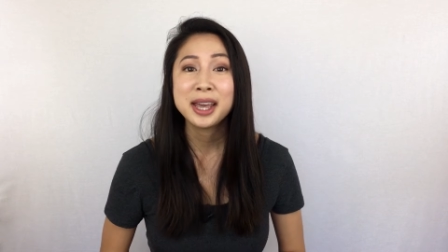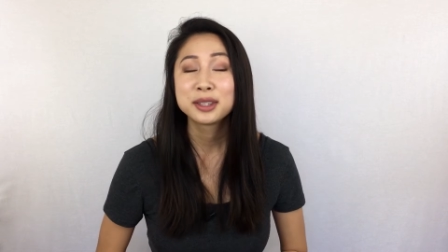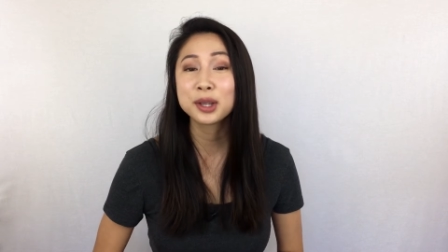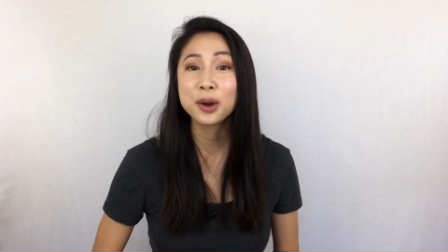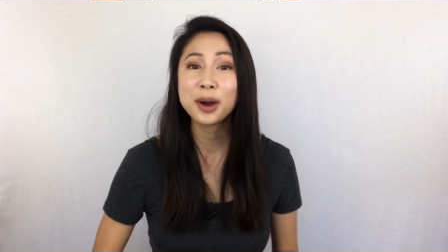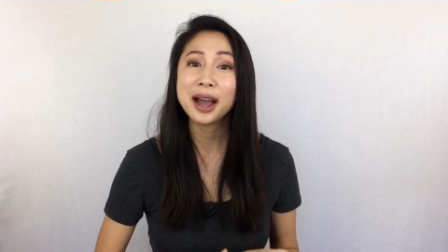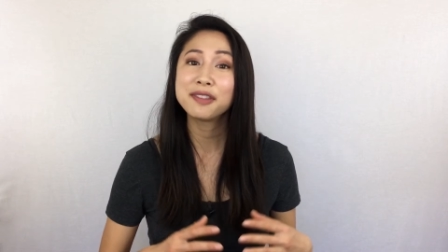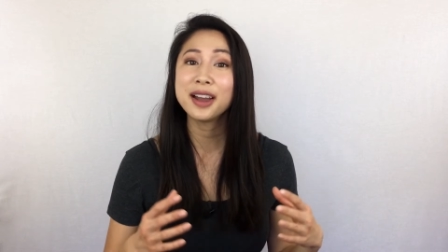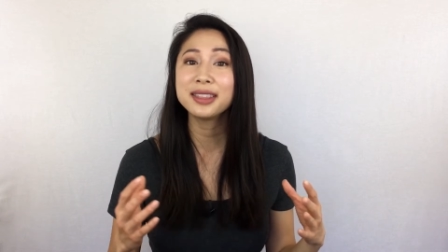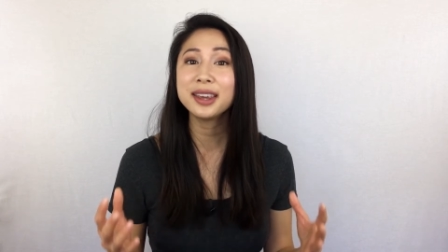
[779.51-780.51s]
So I
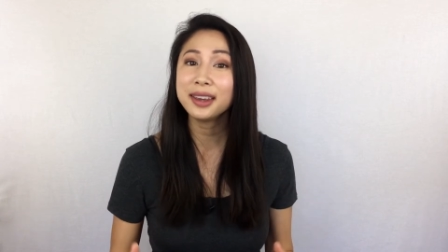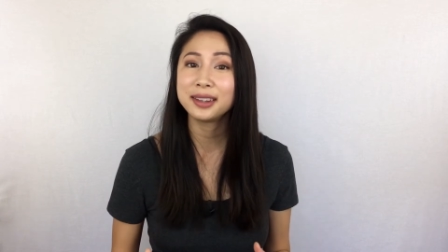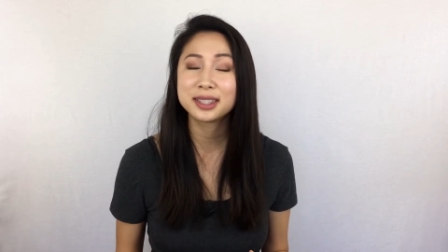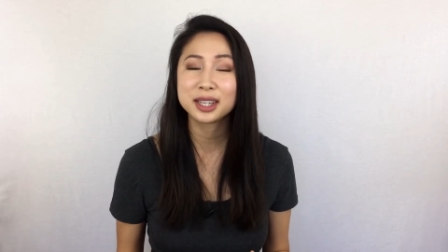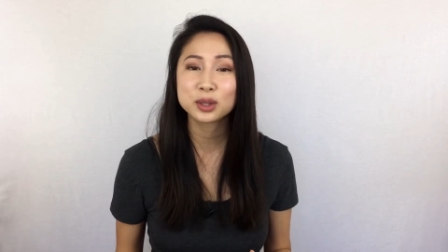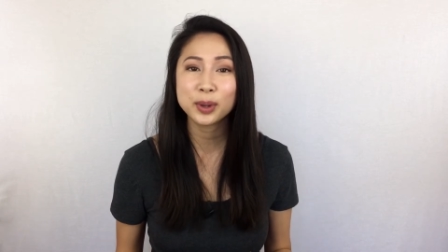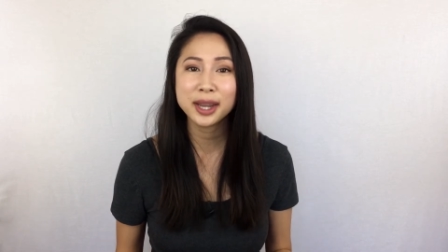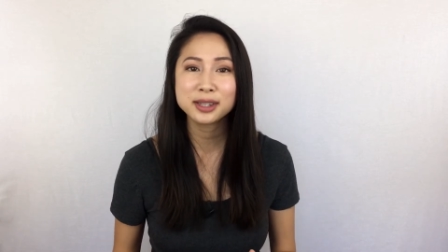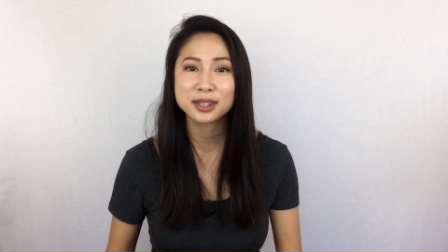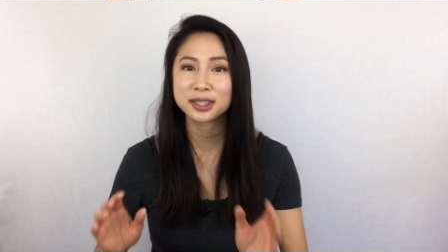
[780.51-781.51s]
find the easiest
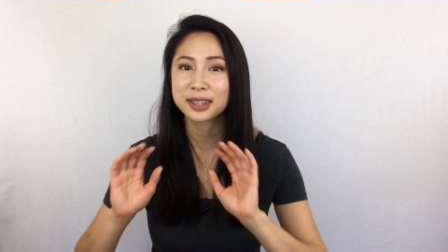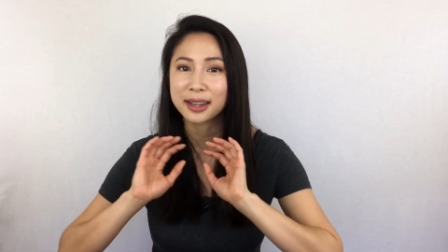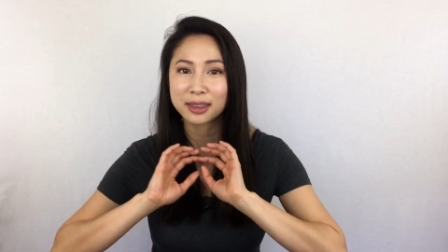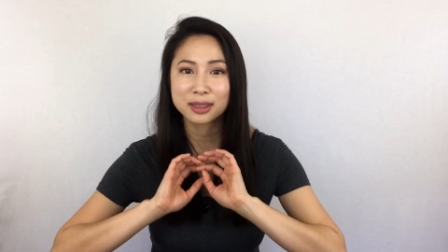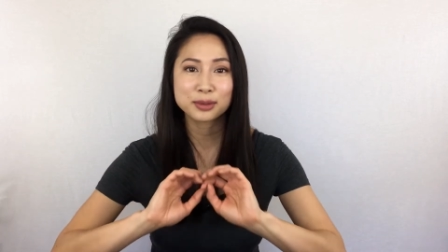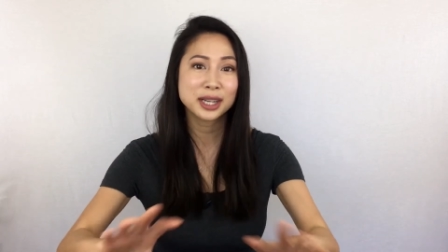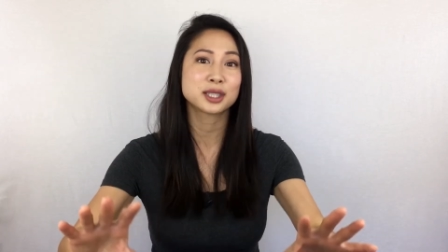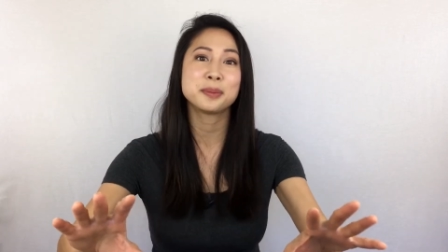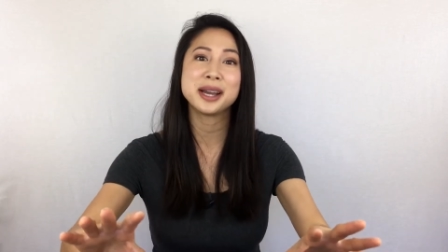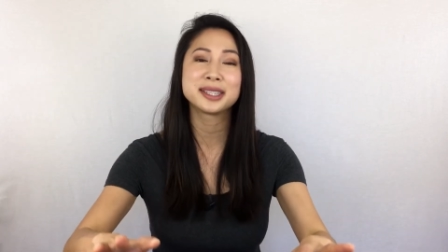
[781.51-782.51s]
way to just like
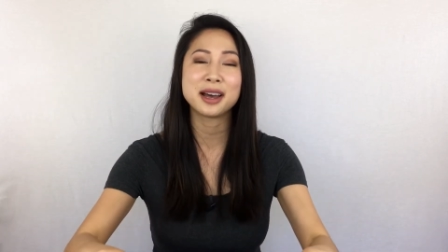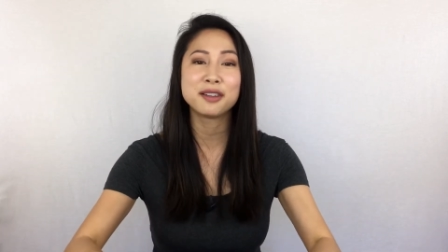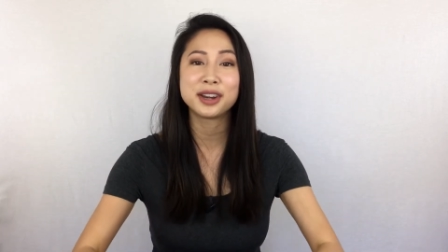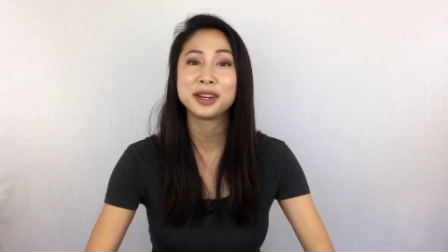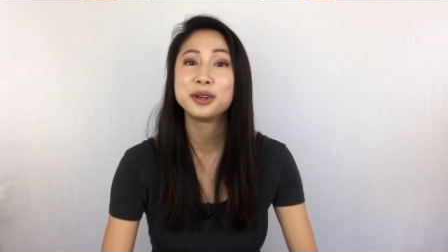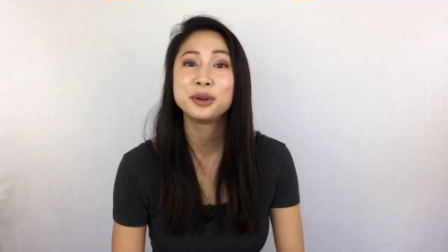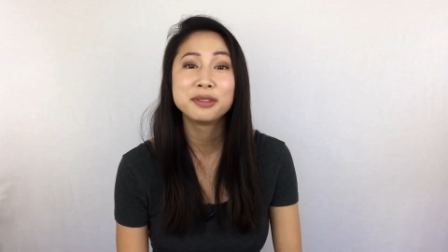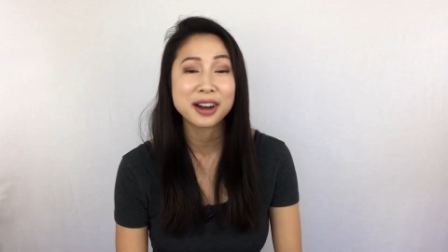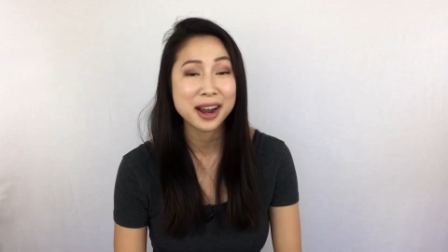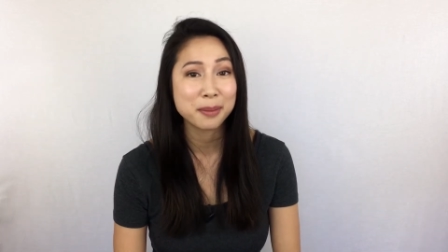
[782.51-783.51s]
thrust myself in a new
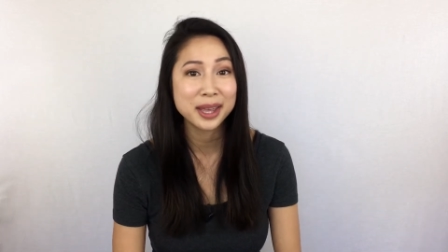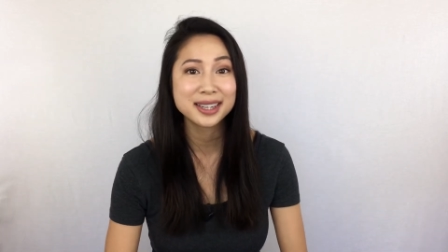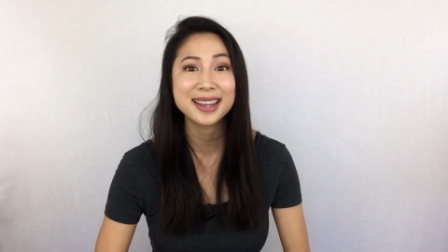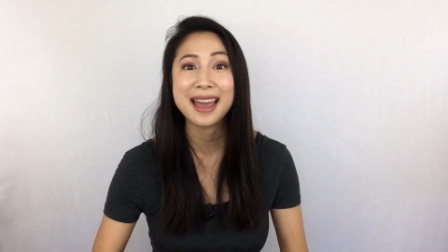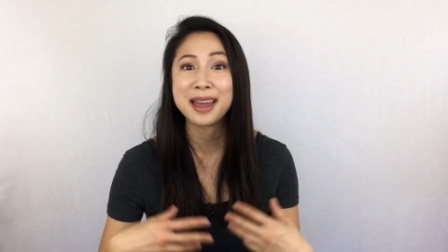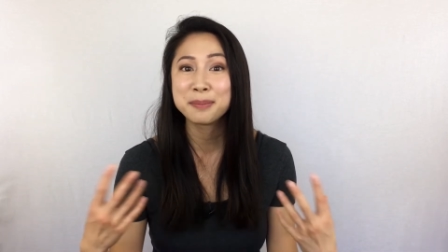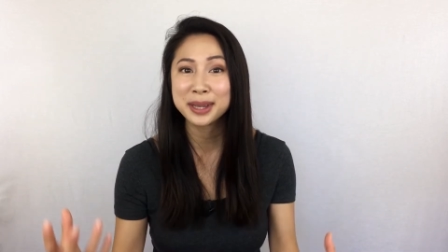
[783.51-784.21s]
environment and be